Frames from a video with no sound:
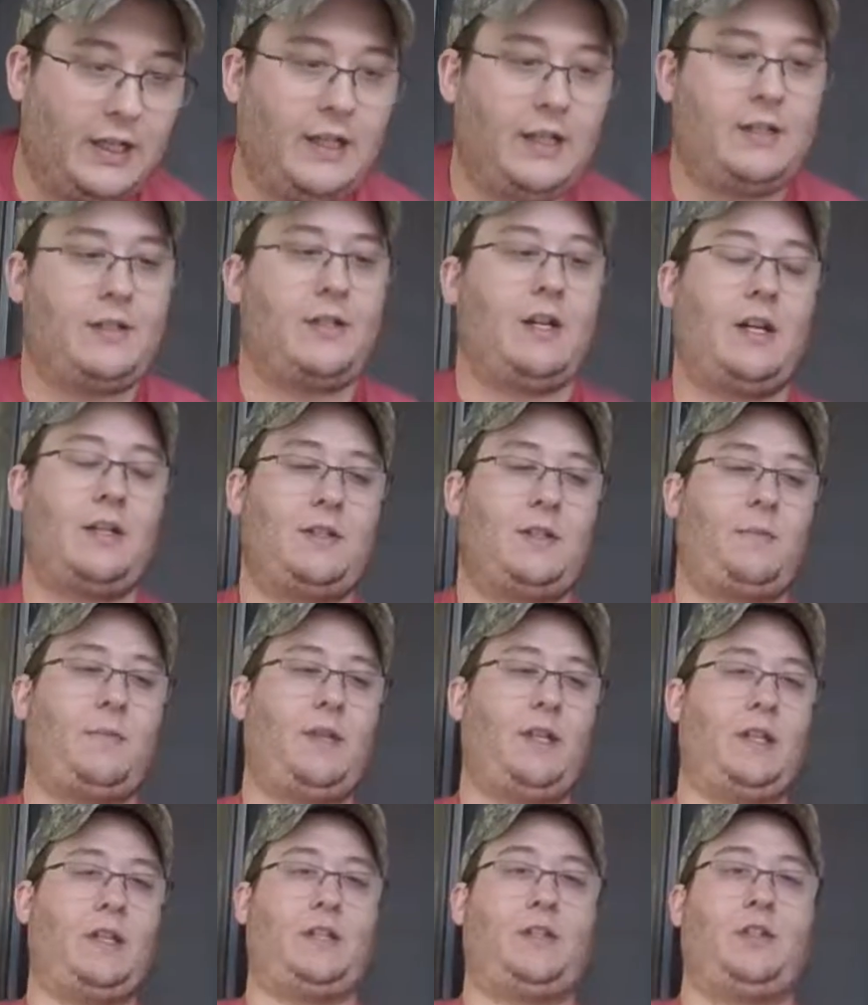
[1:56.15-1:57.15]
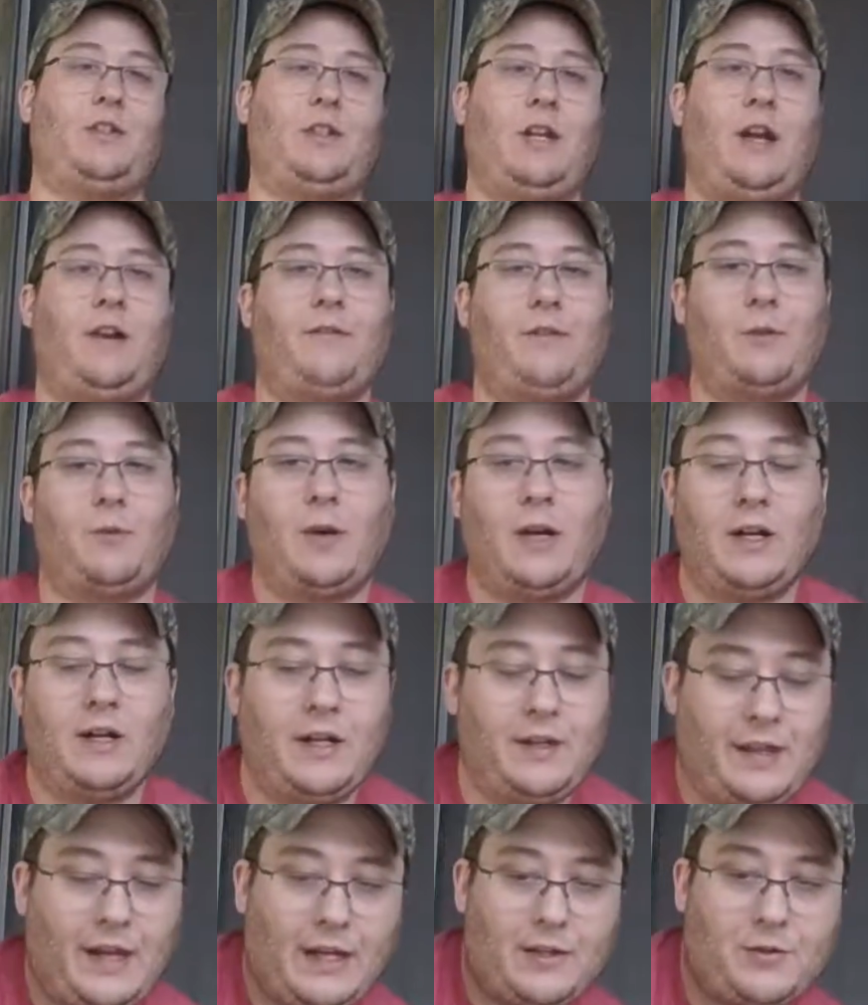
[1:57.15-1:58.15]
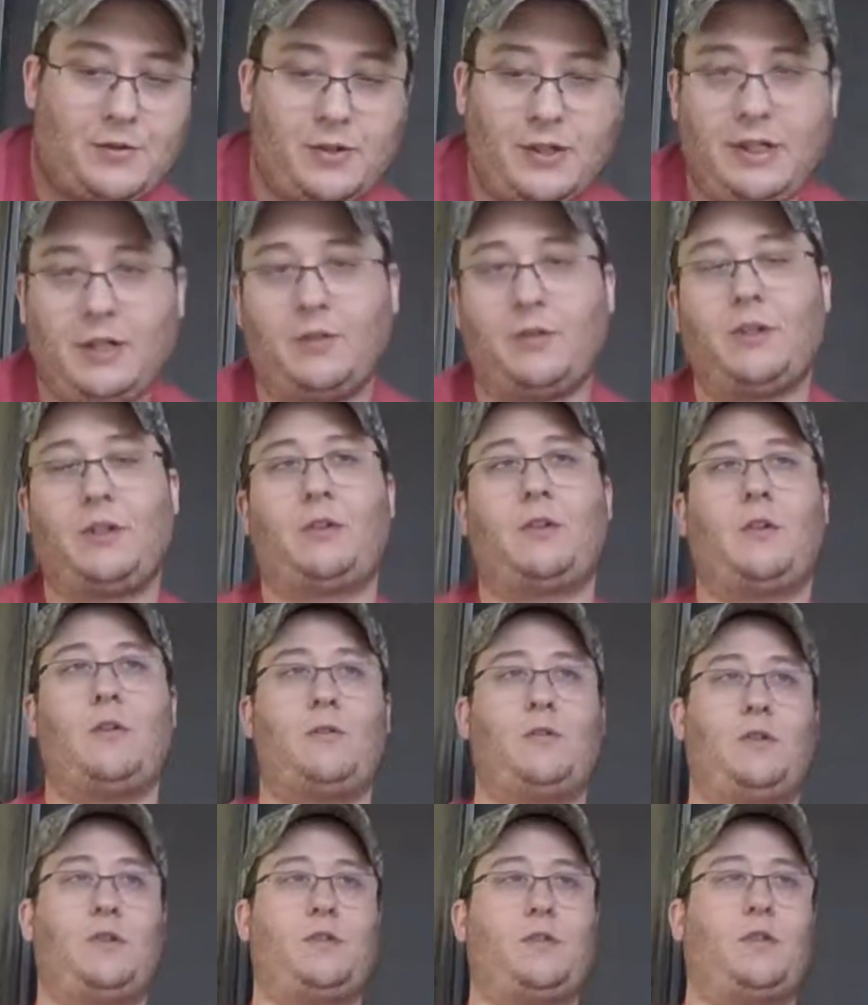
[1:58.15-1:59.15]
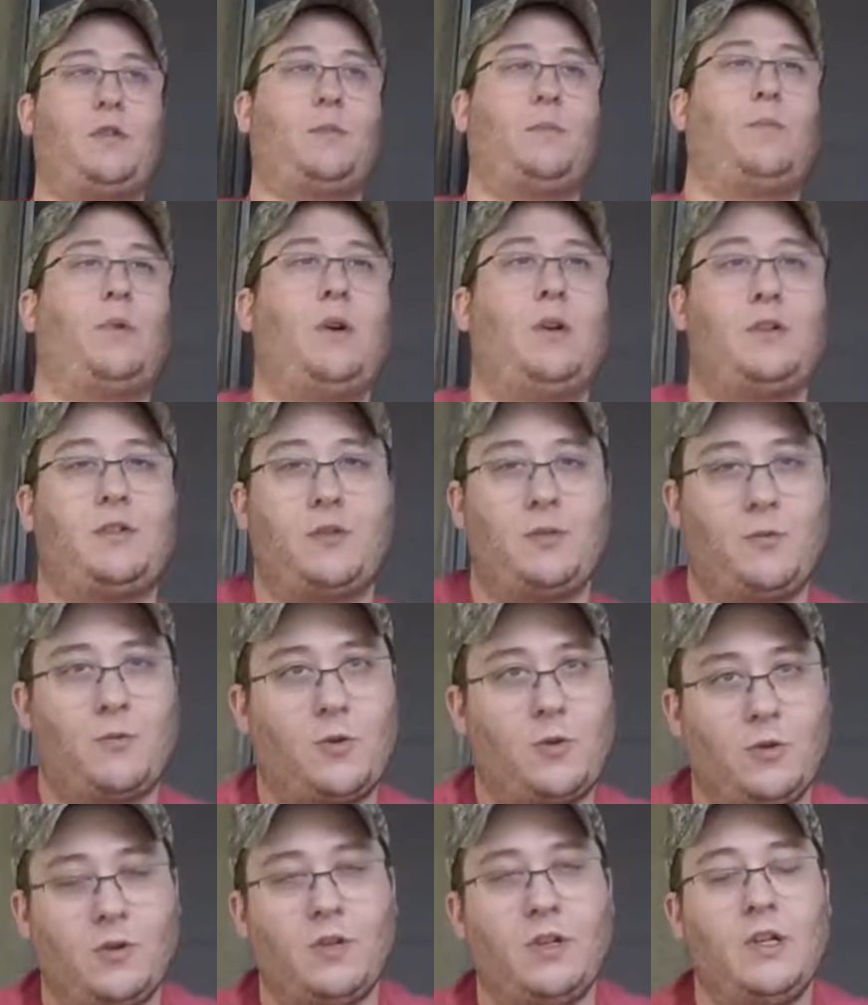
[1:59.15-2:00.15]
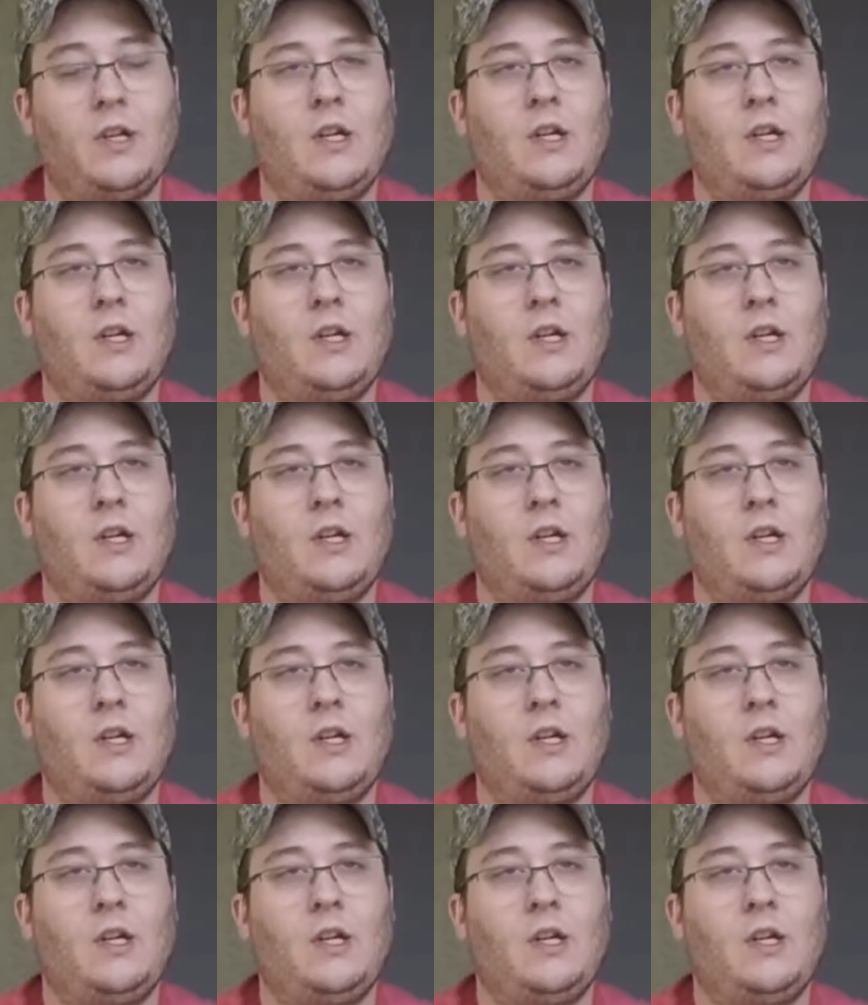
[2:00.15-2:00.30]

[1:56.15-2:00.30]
It's not something that's just everywhere, and that tree only grows in certain parts of the world.